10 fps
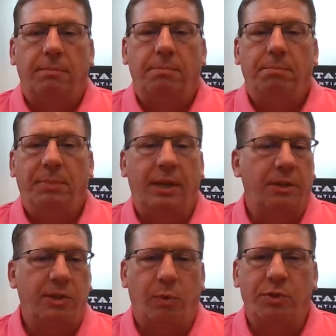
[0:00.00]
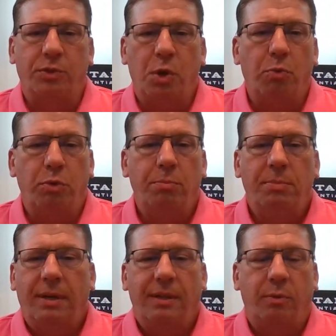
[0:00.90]
because there was no room,
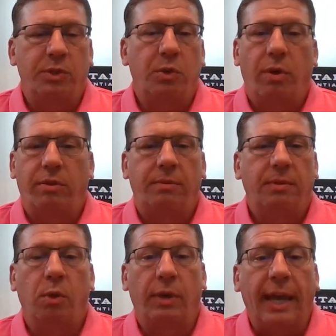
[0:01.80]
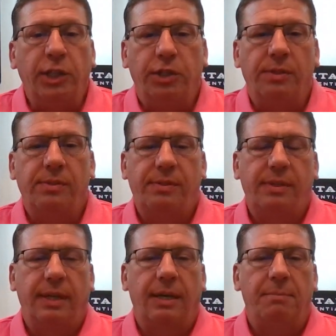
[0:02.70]
uh, there was no other locations
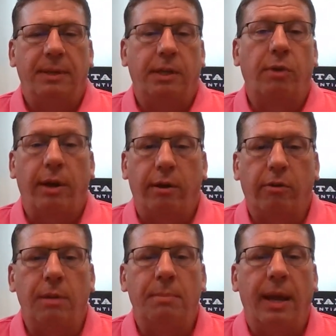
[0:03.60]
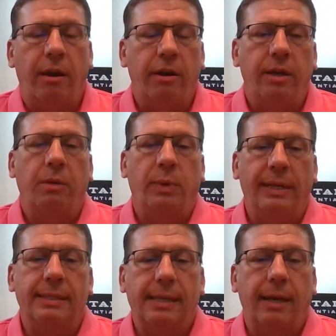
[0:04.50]
uh, in the greater Green Bay area, we
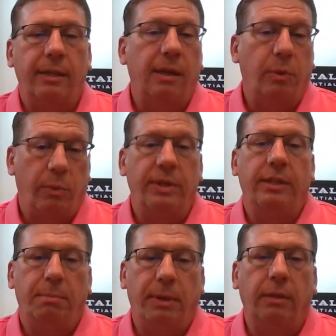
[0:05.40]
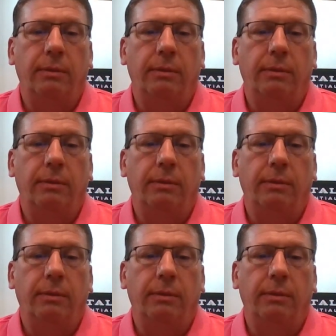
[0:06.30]
decided that we would need to build.